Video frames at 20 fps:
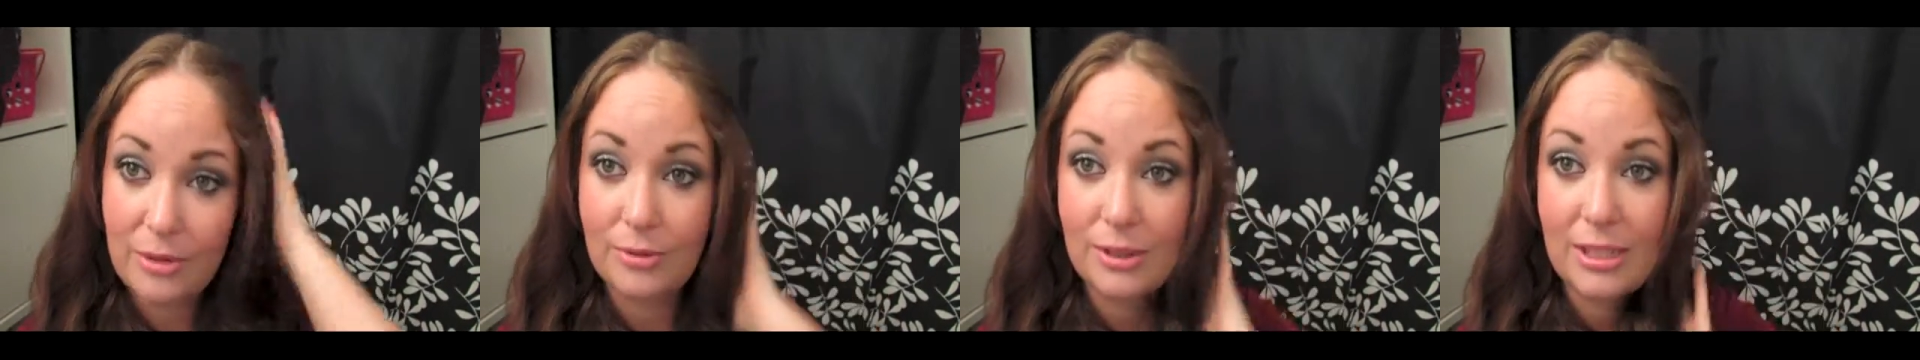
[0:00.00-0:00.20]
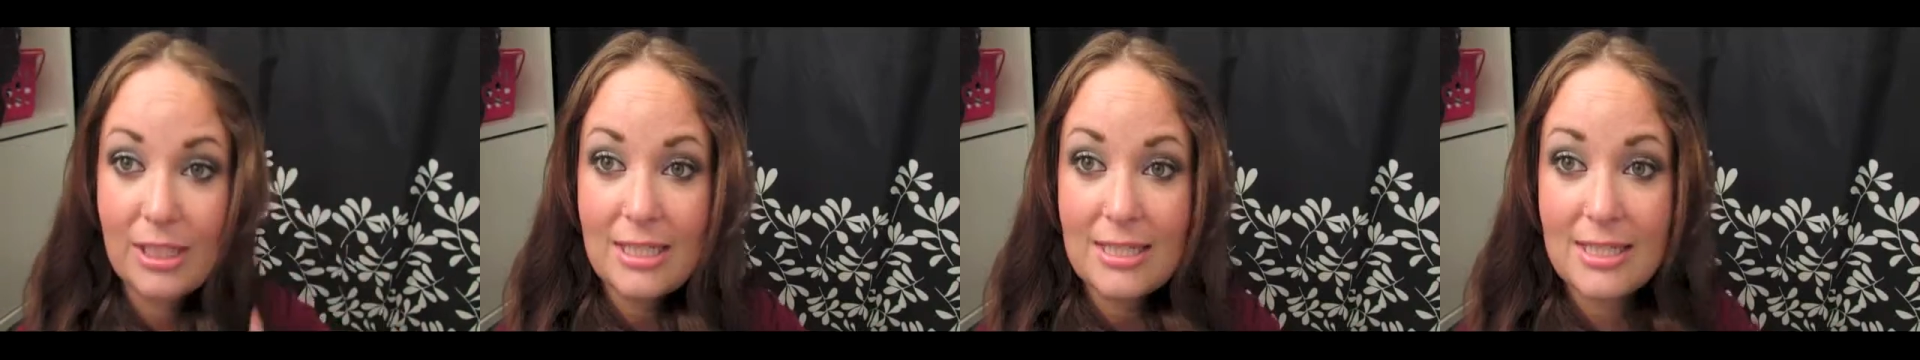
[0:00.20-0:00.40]

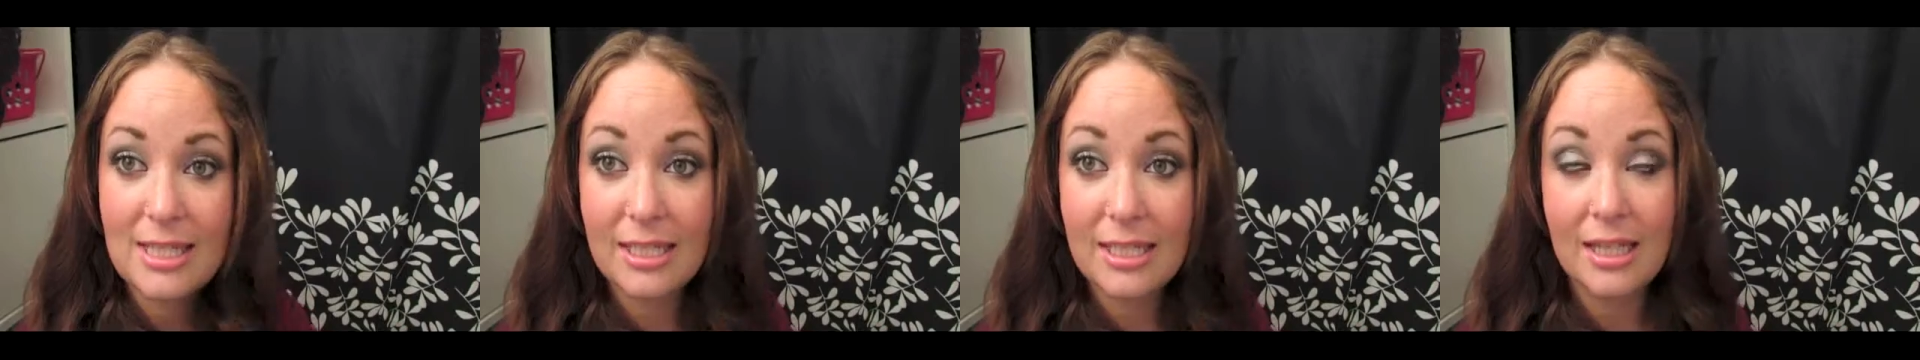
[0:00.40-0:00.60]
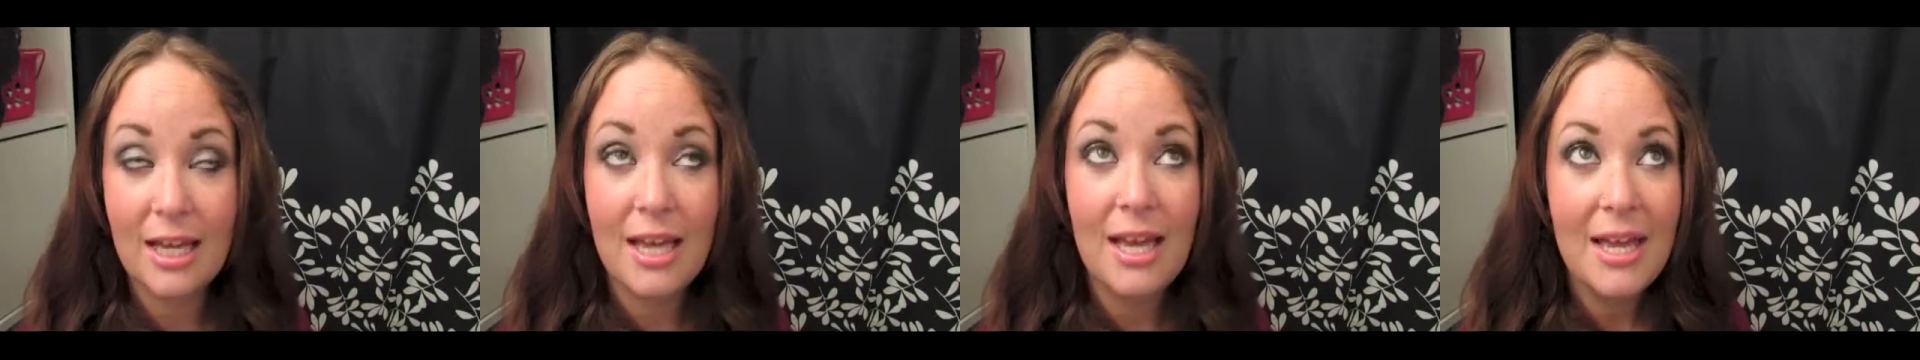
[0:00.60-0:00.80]
really
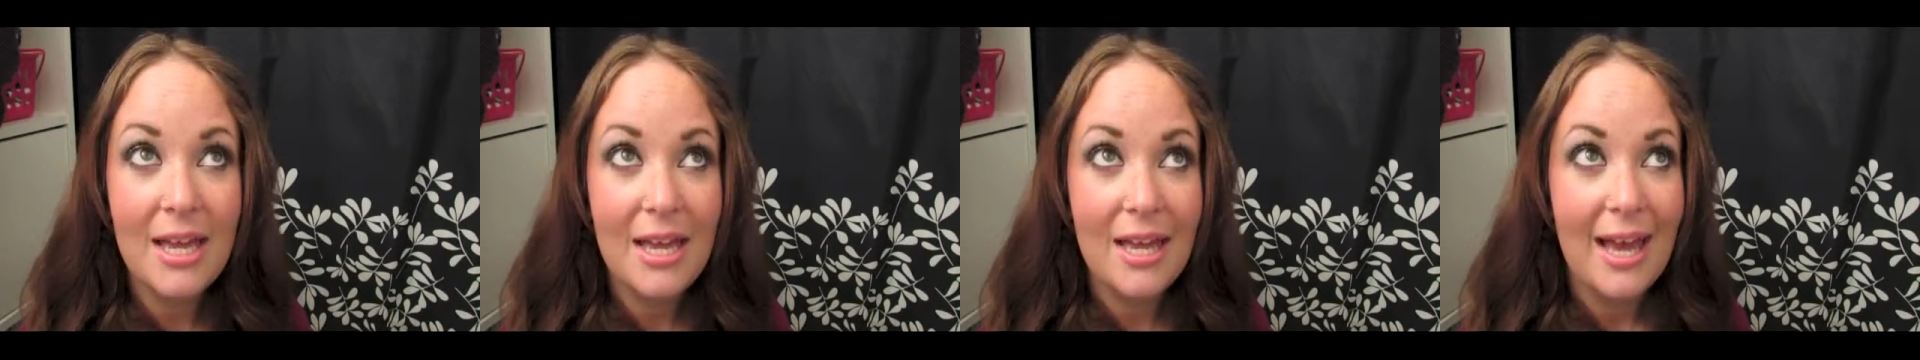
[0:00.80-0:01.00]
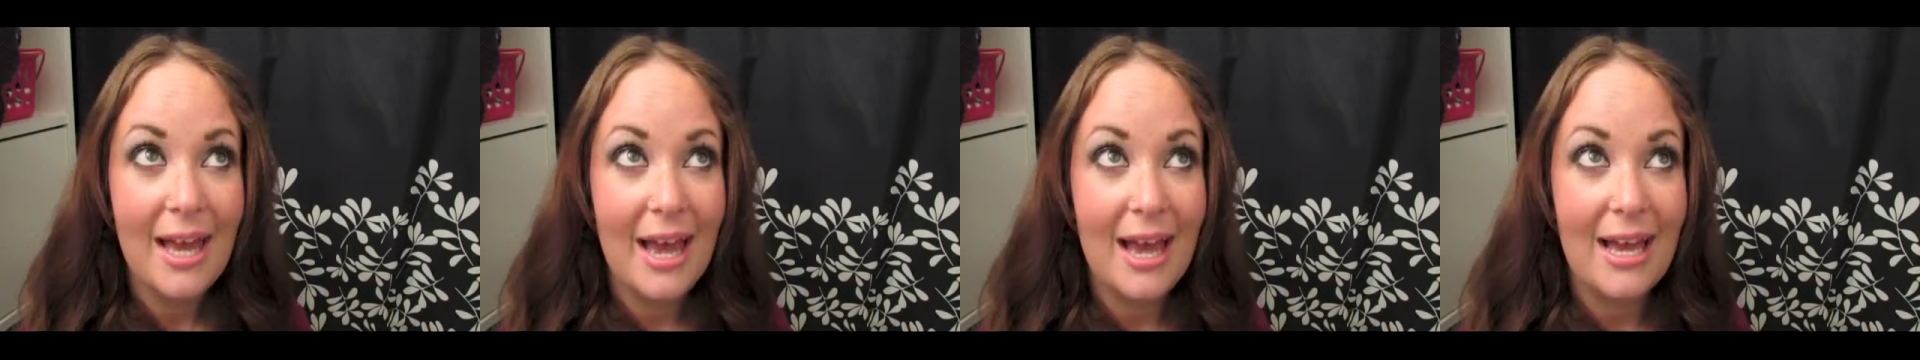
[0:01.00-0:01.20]
sick.
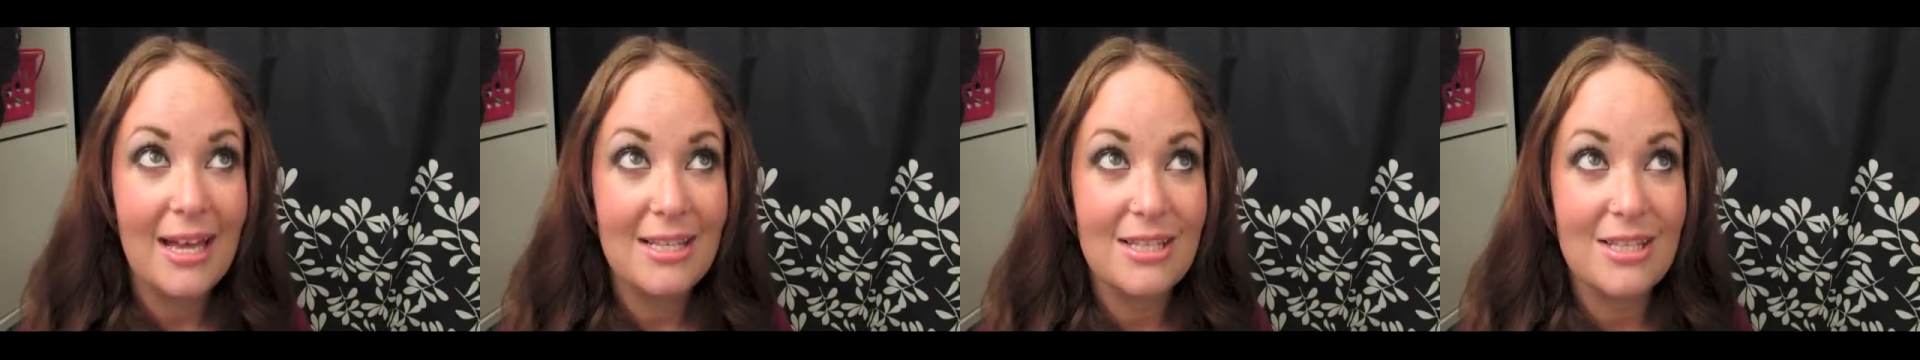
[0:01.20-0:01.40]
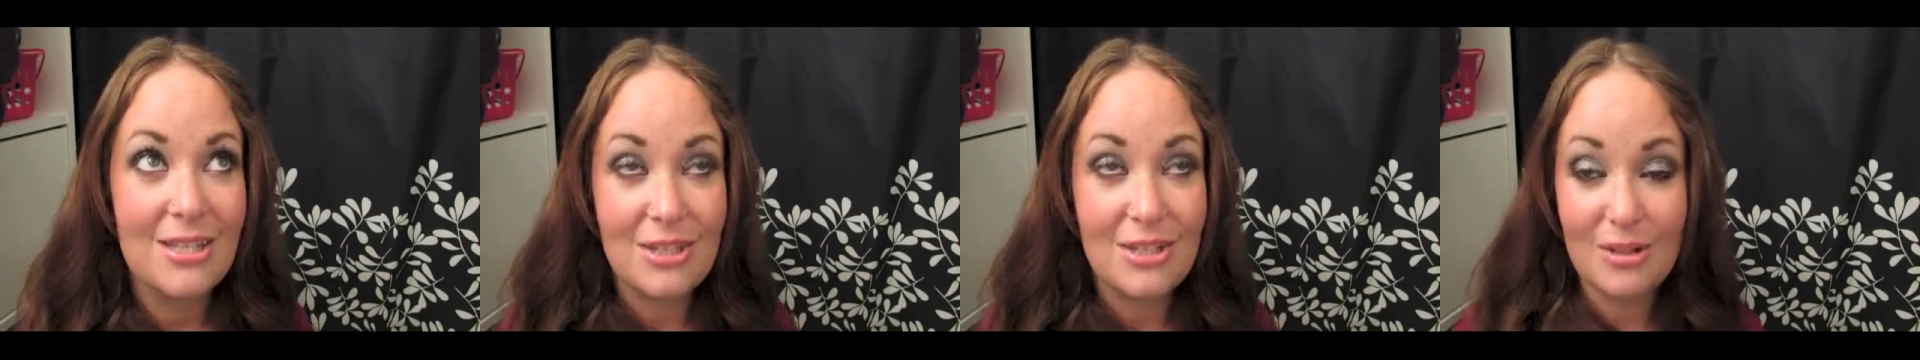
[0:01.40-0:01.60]

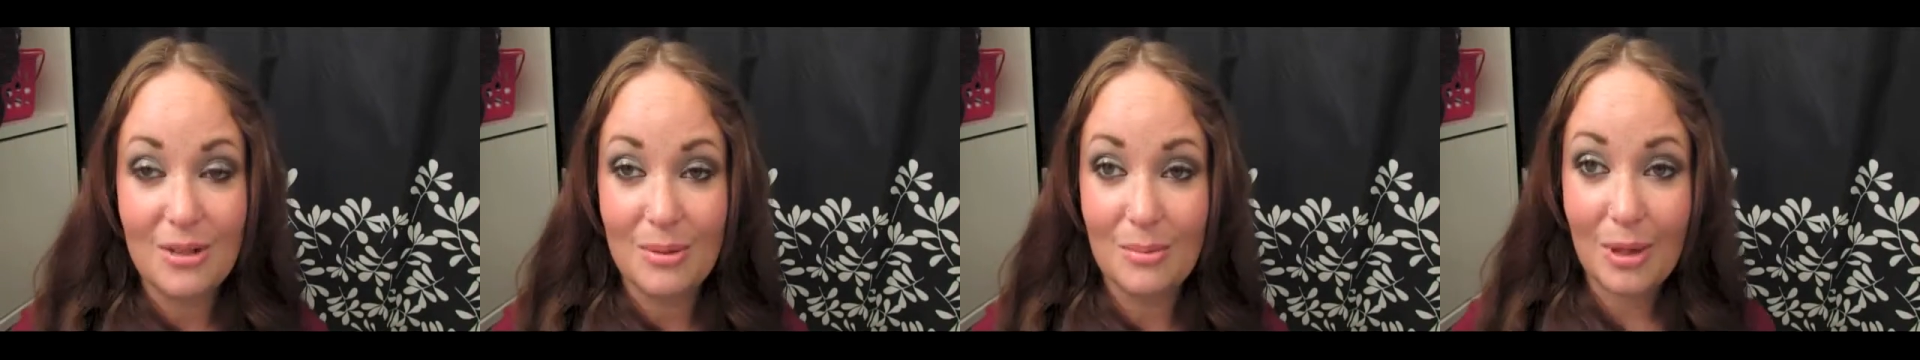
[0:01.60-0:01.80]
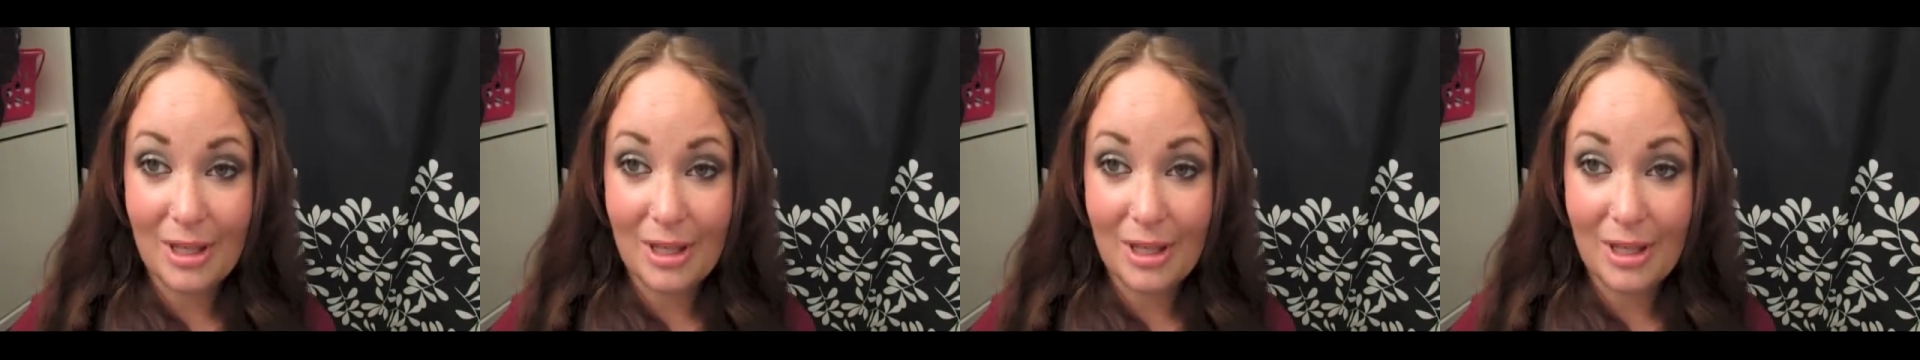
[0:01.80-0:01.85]
As you can